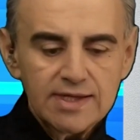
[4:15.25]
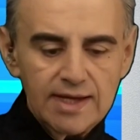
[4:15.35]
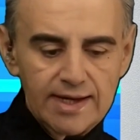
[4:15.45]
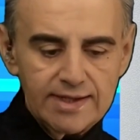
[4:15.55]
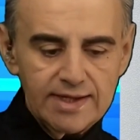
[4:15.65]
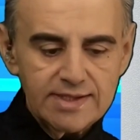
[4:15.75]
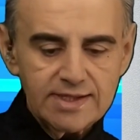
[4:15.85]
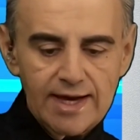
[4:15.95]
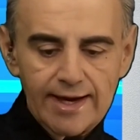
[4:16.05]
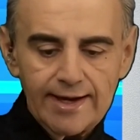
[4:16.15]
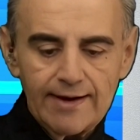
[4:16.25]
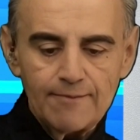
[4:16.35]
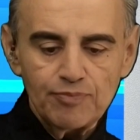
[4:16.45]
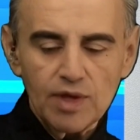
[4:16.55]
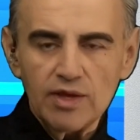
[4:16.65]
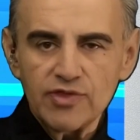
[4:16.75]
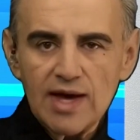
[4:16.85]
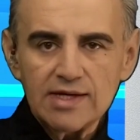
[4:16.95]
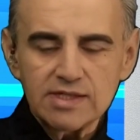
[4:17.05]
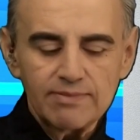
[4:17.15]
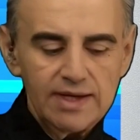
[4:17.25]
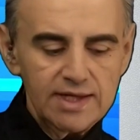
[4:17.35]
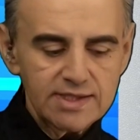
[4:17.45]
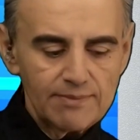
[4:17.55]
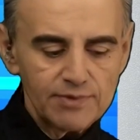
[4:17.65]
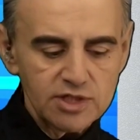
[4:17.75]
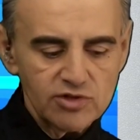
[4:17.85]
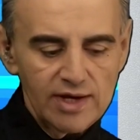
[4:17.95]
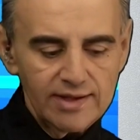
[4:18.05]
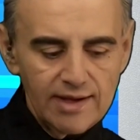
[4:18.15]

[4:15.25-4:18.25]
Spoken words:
It is a 1,000 metres up the straight.